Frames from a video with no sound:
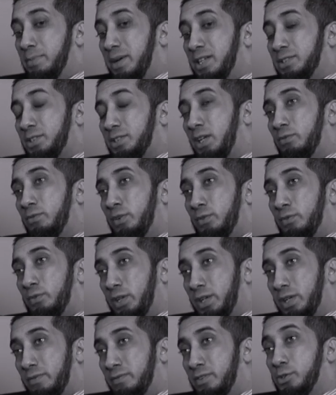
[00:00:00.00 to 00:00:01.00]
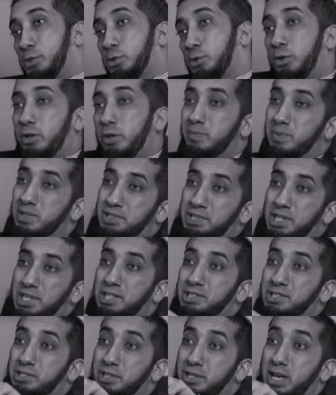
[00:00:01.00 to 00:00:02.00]
asking for forgiveness could have been said
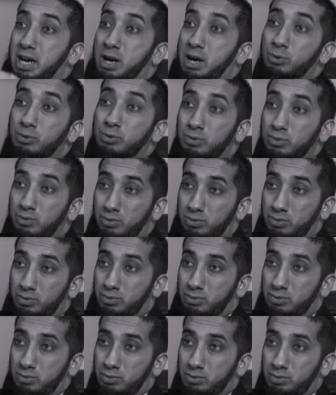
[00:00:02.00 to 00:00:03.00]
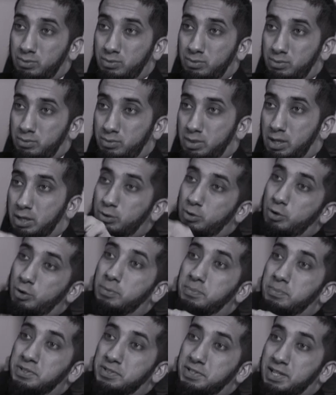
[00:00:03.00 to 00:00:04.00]
as a noun and could
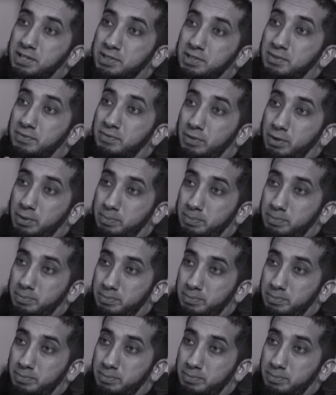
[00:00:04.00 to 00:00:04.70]
have been said as a verb.